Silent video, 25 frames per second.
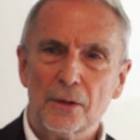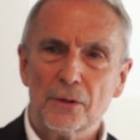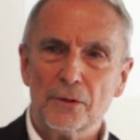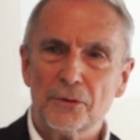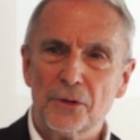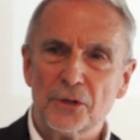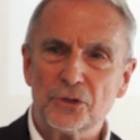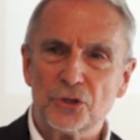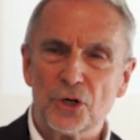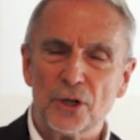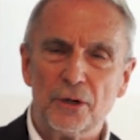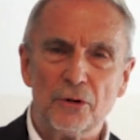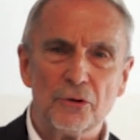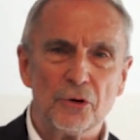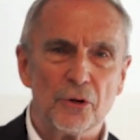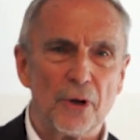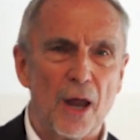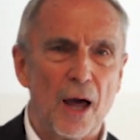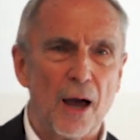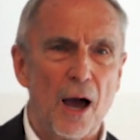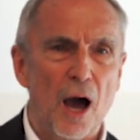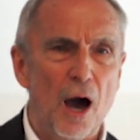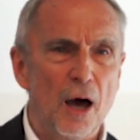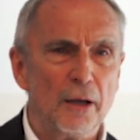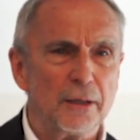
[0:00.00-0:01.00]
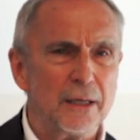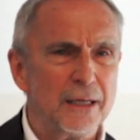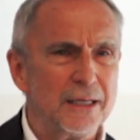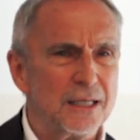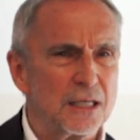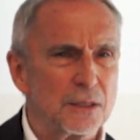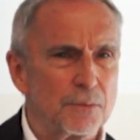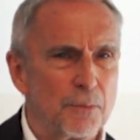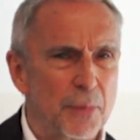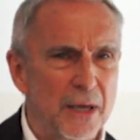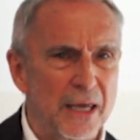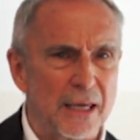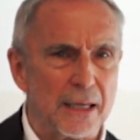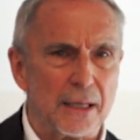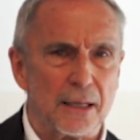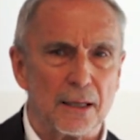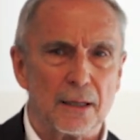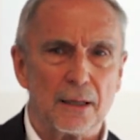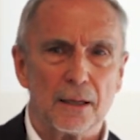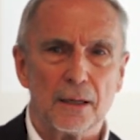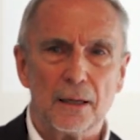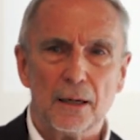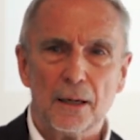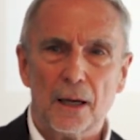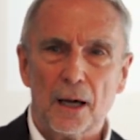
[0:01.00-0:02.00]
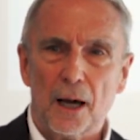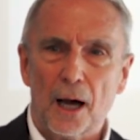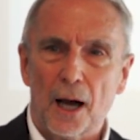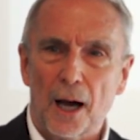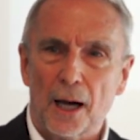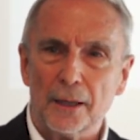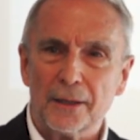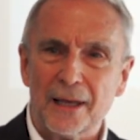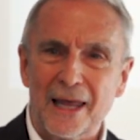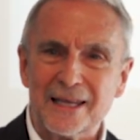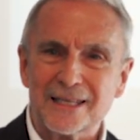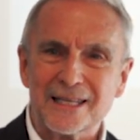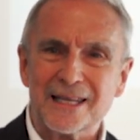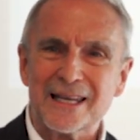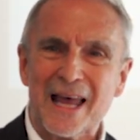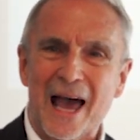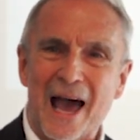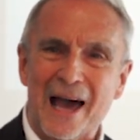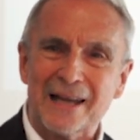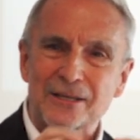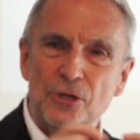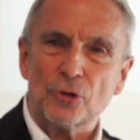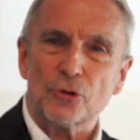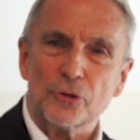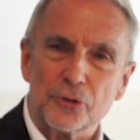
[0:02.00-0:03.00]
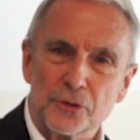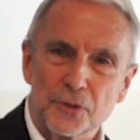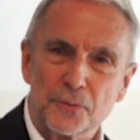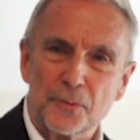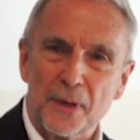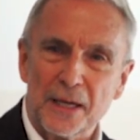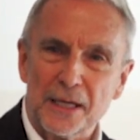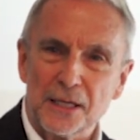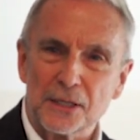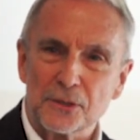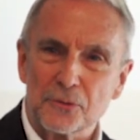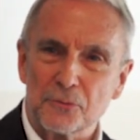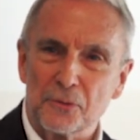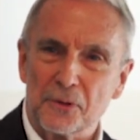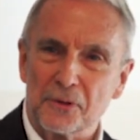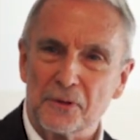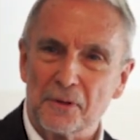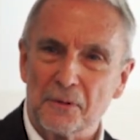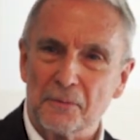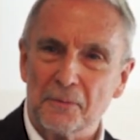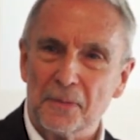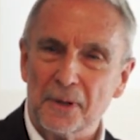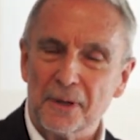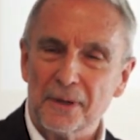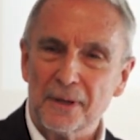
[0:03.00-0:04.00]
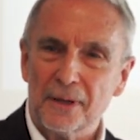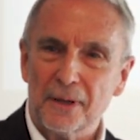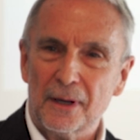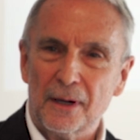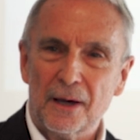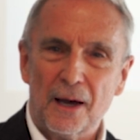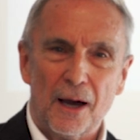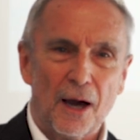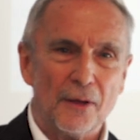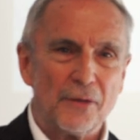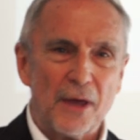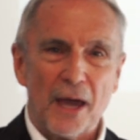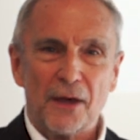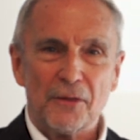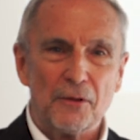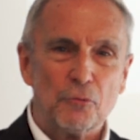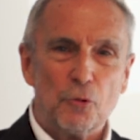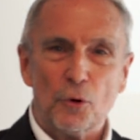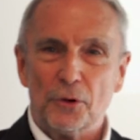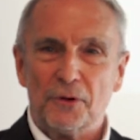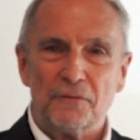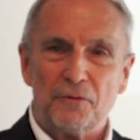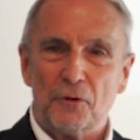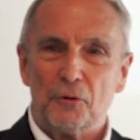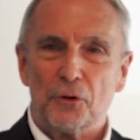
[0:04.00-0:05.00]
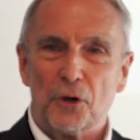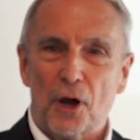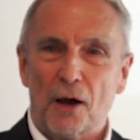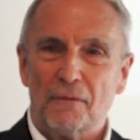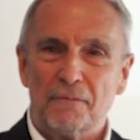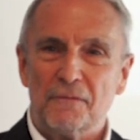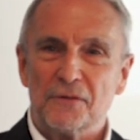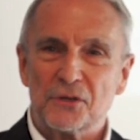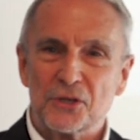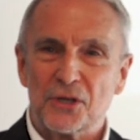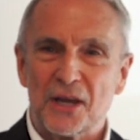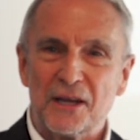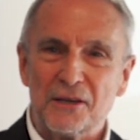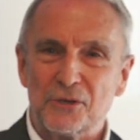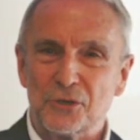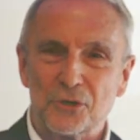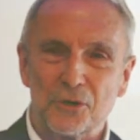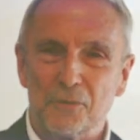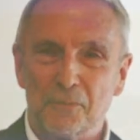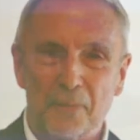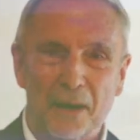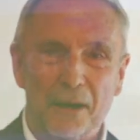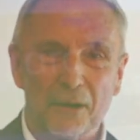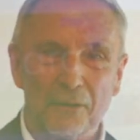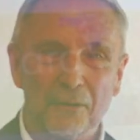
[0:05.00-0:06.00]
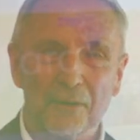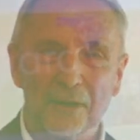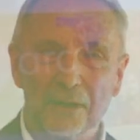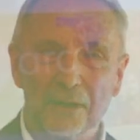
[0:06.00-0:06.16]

the children hardly speak unless an adult speaks with them. And they had a wonderful conversation about